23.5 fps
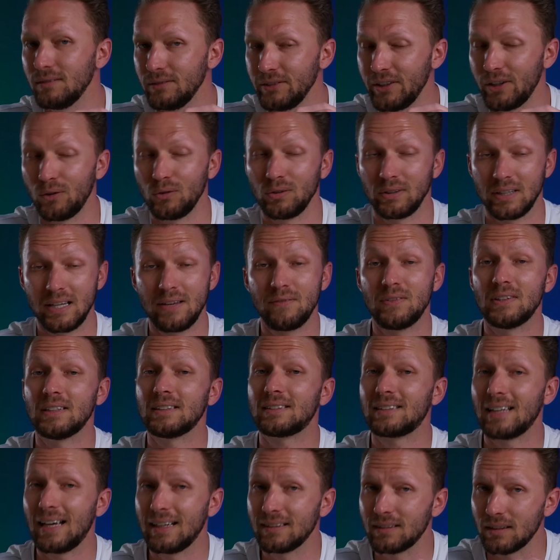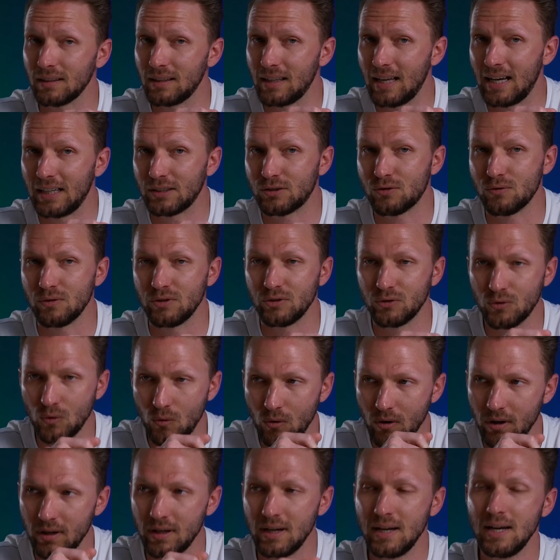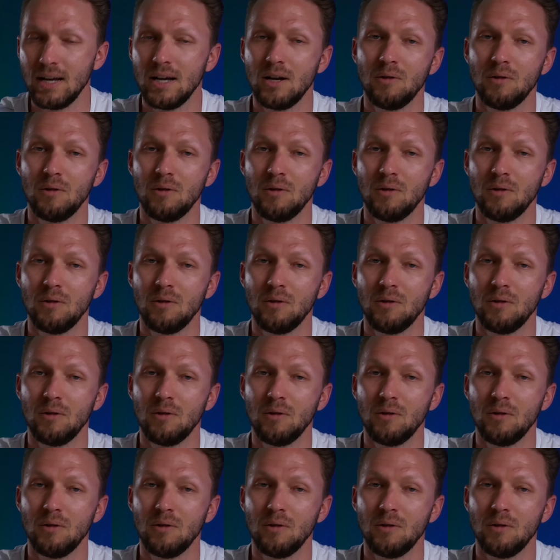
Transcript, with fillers: you know, leave this as a last resort,